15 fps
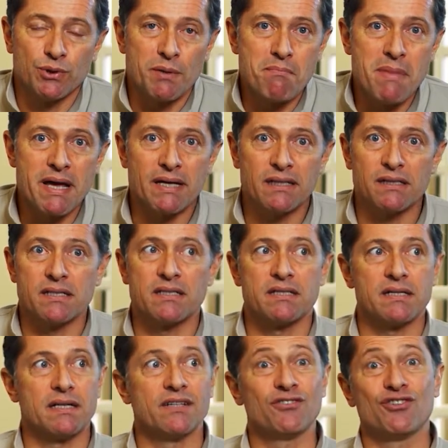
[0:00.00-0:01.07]

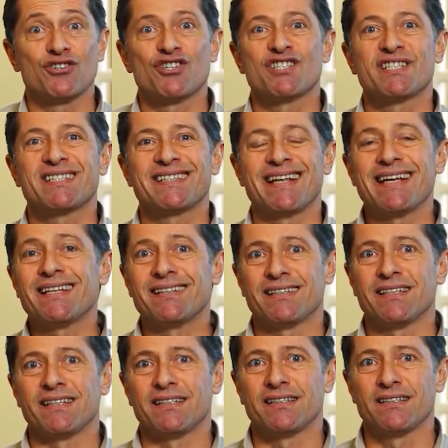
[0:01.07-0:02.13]
tremendous
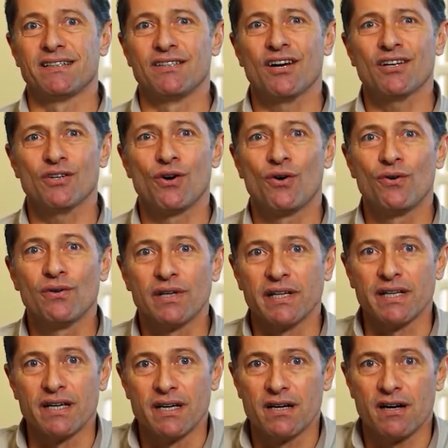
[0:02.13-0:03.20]
understanding, not
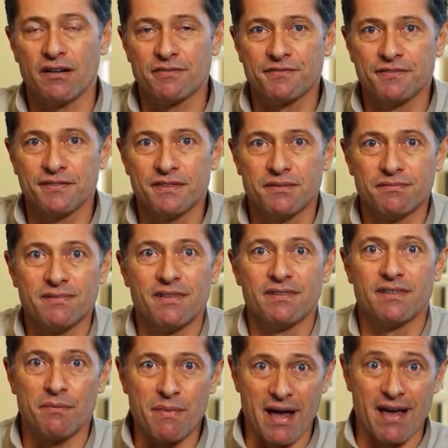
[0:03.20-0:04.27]
only of
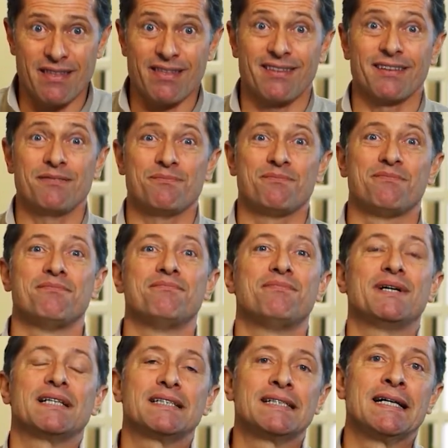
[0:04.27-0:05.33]
the method,
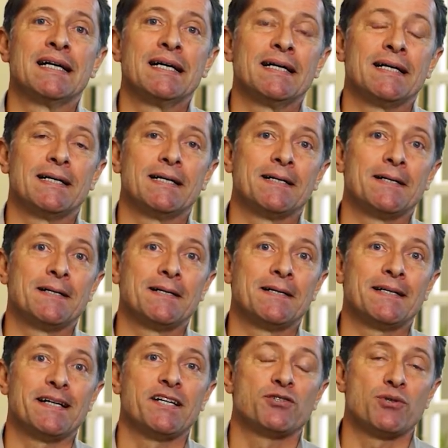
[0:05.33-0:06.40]
but
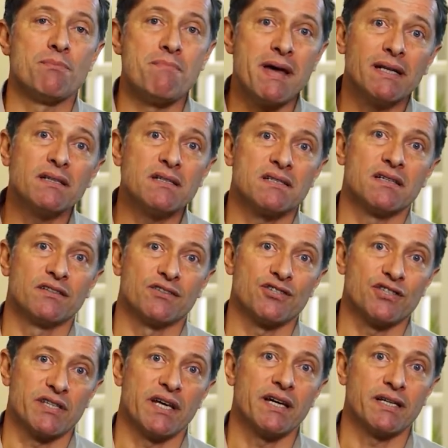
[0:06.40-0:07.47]
a tremendous
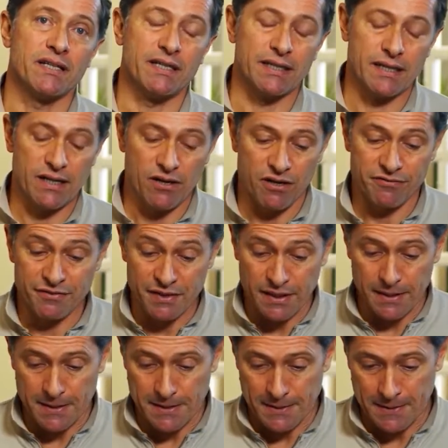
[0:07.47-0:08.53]
understanding of
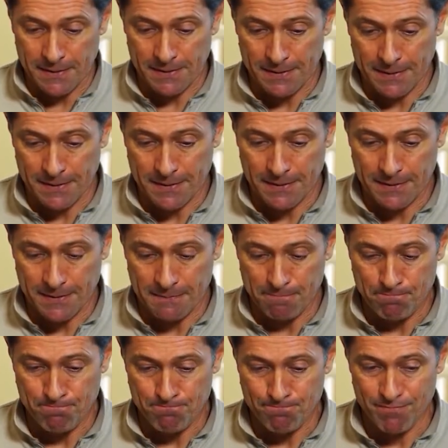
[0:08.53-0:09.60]

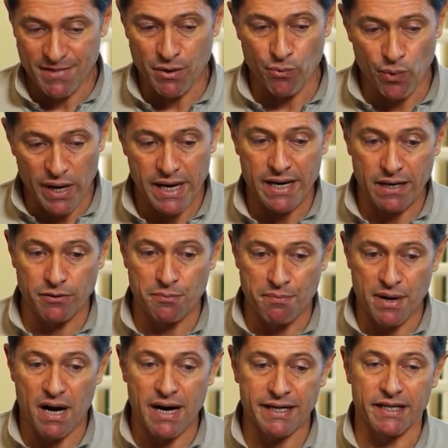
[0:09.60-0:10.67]
the way our
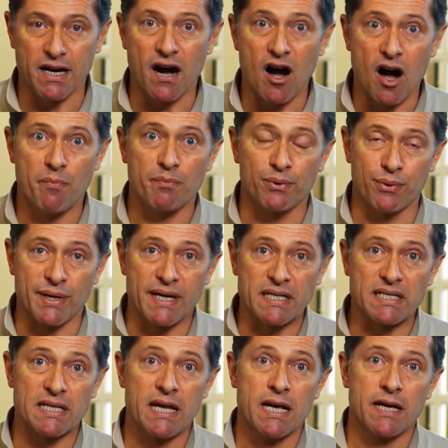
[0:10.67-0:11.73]
body
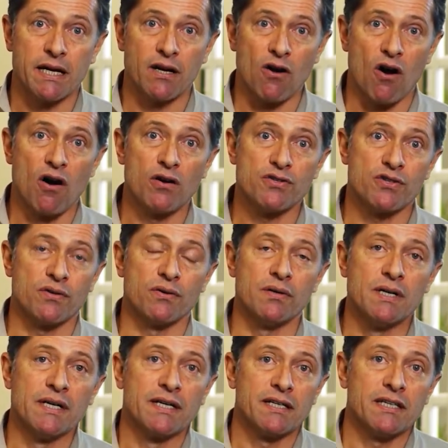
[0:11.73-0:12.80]
operates, and also
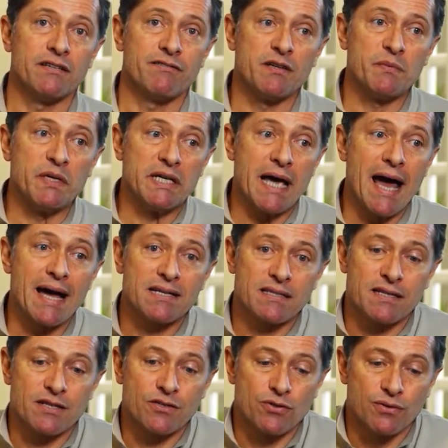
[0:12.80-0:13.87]
giving me
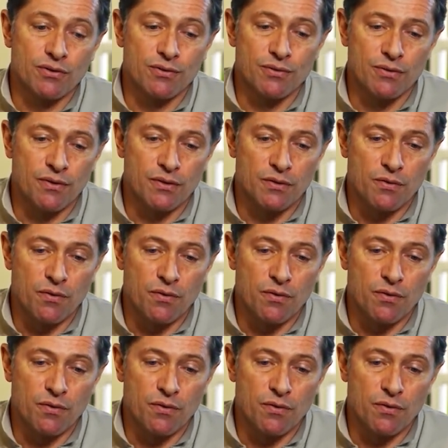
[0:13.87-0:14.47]
access to